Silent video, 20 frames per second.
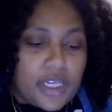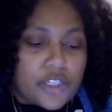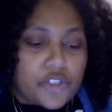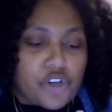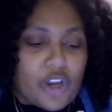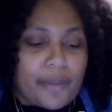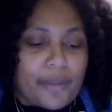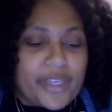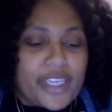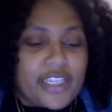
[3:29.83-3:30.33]

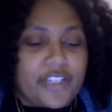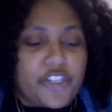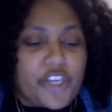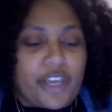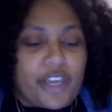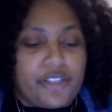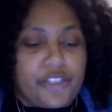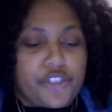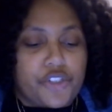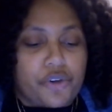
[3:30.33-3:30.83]
Trauma can
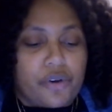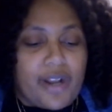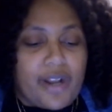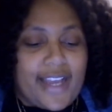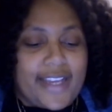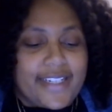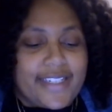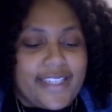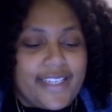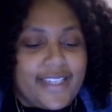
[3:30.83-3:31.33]
challenge your
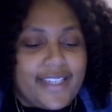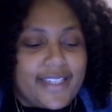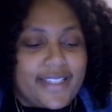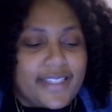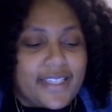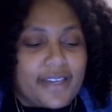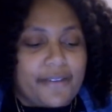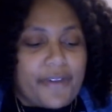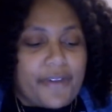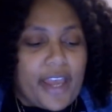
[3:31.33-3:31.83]

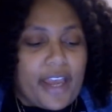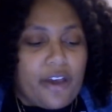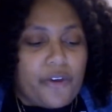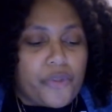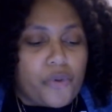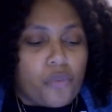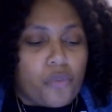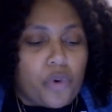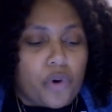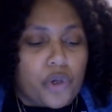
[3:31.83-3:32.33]
ideas of how
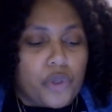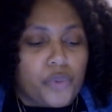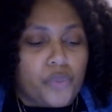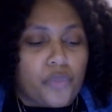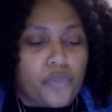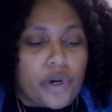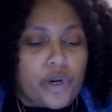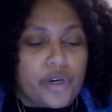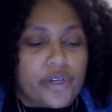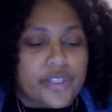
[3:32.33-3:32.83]
the world
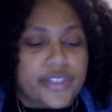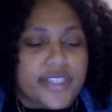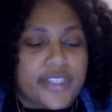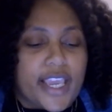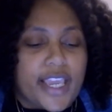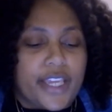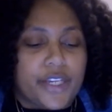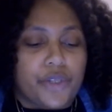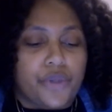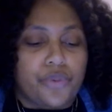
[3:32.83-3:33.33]
works
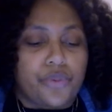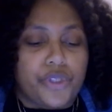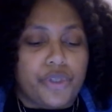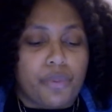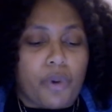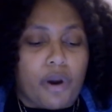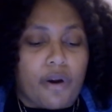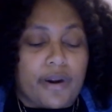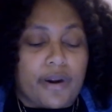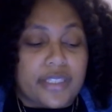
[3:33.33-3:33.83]
and who
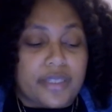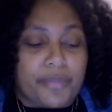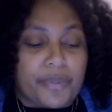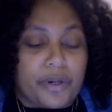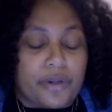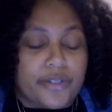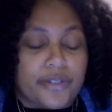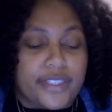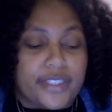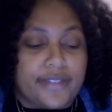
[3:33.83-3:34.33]
you are as a
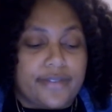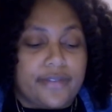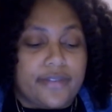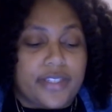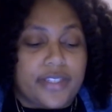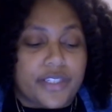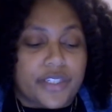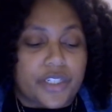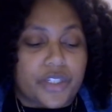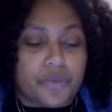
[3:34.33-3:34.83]
person.
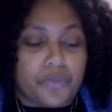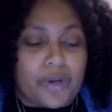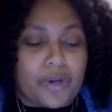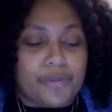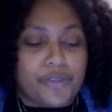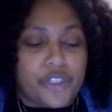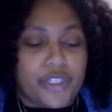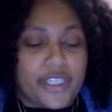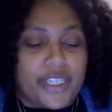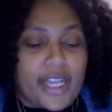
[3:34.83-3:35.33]
This
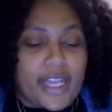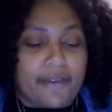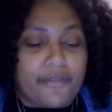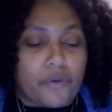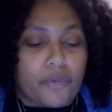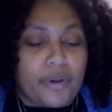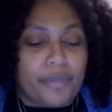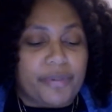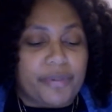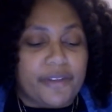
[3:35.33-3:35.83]
disruption can have a
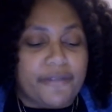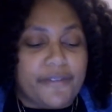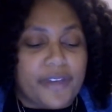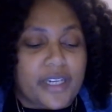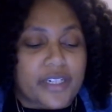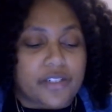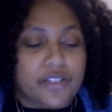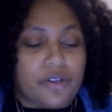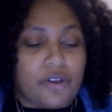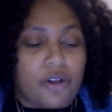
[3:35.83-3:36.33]
ripple
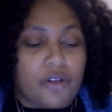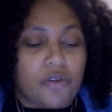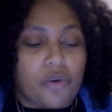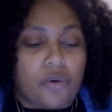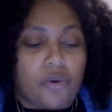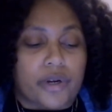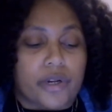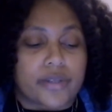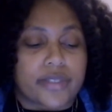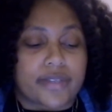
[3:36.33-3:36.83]
effect on all
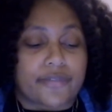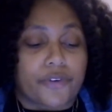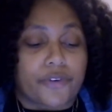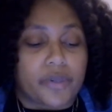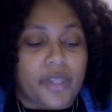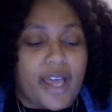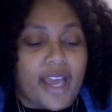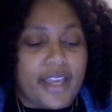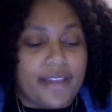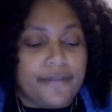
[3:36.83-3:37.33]
corners of your
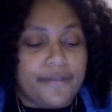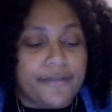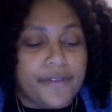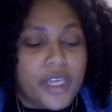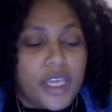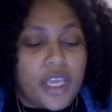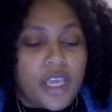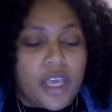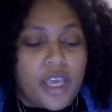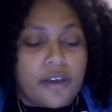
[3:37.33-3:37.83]
life,
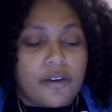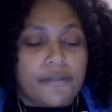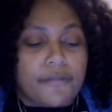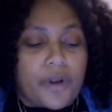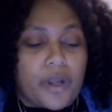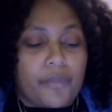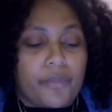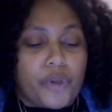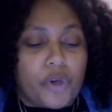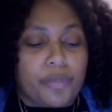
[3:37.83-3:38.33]

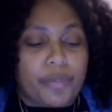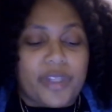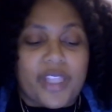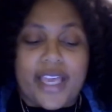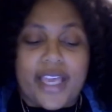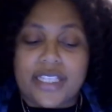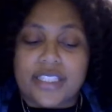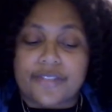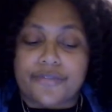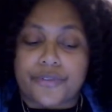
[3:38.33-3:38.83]
from your
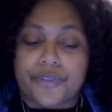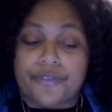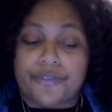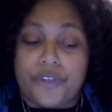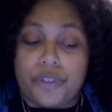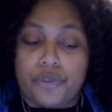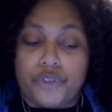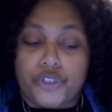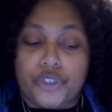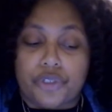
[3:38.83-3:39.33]
plans for the
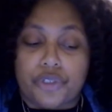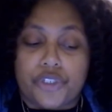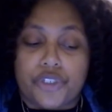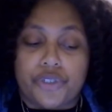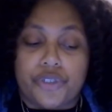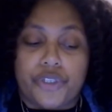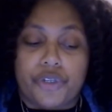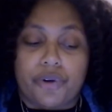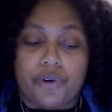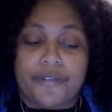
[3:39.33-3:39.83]
future
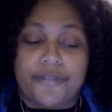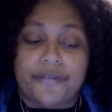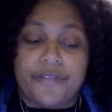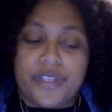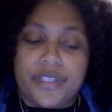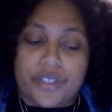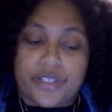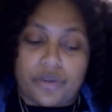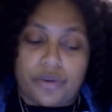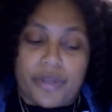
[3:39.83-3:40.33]
to your
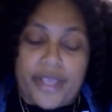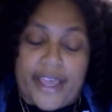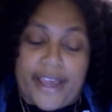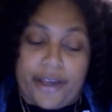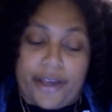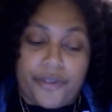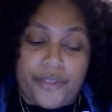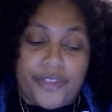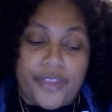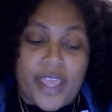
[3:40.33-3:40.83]
physical
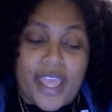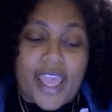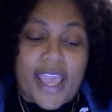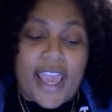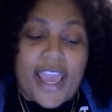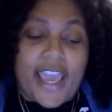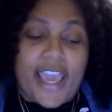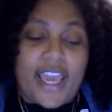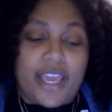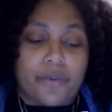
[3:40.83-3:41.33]
health,
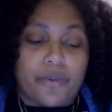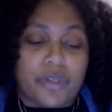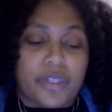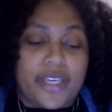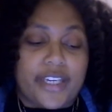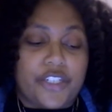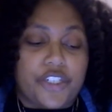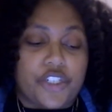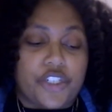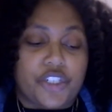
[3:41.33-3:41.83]
and
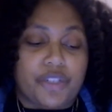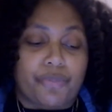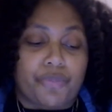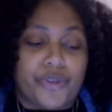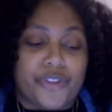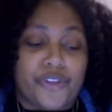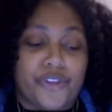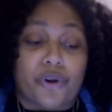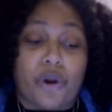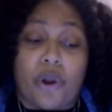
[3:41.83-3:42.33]
relationship
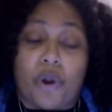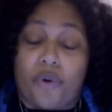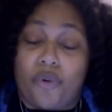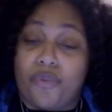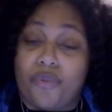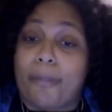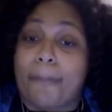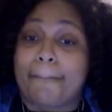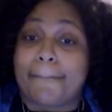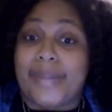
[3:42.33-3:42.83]
with your
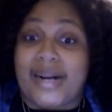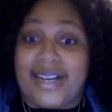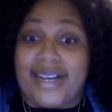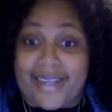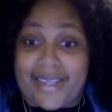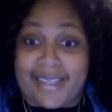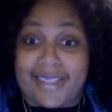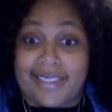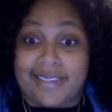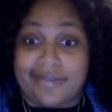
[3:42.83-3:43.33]
own
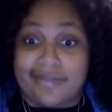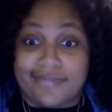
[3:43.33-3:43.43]
body.